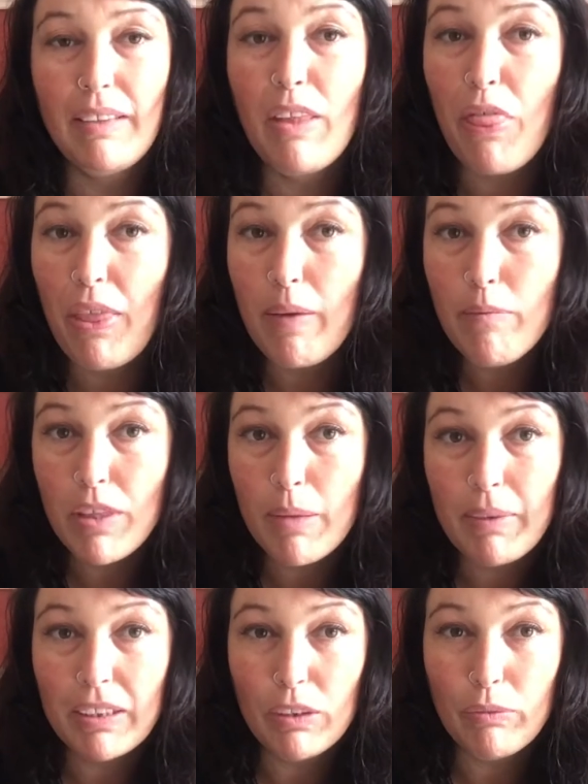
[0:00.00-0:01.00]
And the theme for the
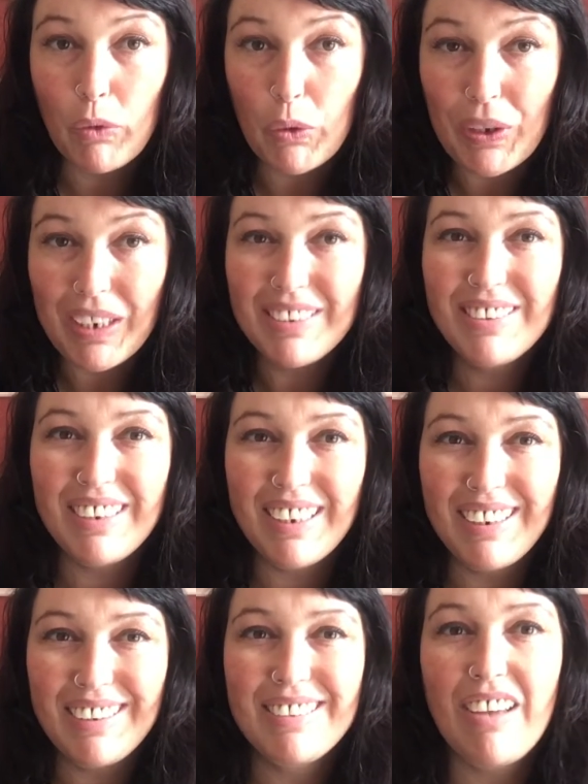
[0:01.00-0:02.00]
month of August
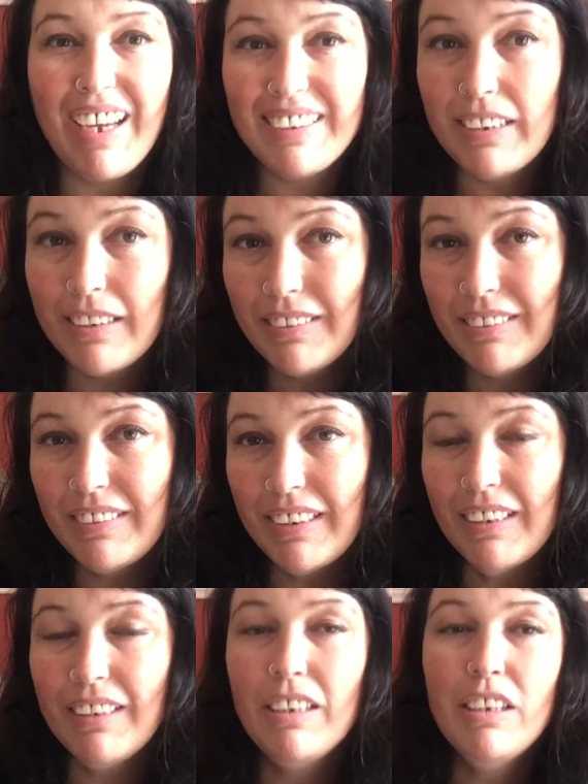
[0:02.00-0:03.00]
is identity,